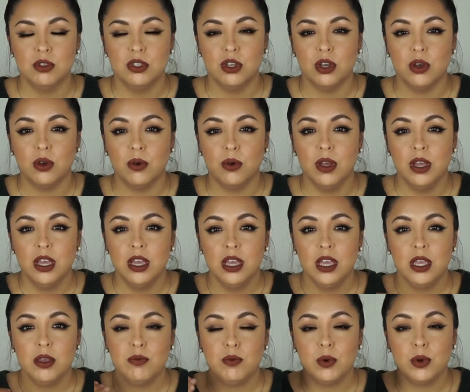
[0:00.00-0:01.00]
So
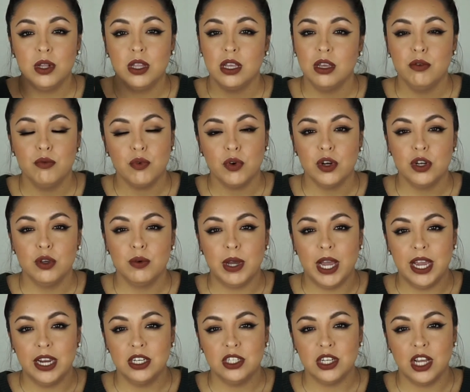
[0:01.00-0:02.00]
if you're looking for a new
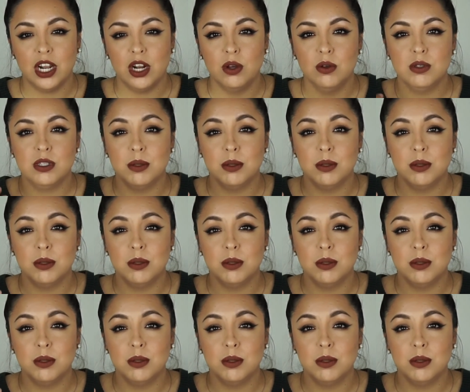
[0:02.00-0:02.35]
eyeshadow,